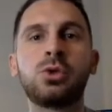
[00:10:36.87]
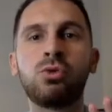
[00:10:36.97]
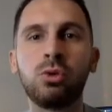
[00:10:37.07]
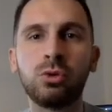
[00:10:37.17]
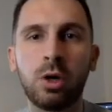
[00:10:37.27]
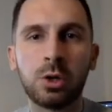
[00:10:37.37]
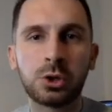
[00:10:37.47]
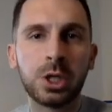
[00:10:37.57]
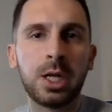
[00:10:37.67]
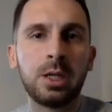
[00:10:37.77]
to go to our
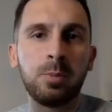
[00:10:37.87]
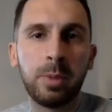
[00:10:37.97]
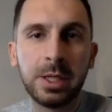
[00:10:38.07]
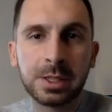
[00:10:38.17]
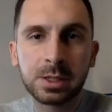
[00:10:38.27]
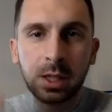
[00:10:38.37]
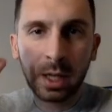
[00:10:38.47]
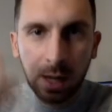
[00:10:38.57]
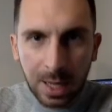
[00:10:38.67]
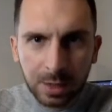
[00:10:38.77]
channel. Please
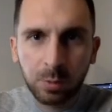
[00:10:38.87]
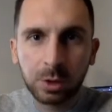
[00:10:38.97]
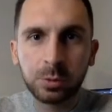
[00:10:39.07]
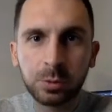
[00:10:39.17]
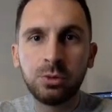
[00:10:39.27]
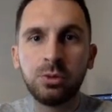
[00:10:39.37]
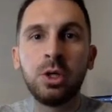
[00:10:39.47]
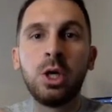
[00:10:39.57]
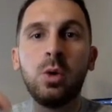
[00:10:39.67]
like what we do.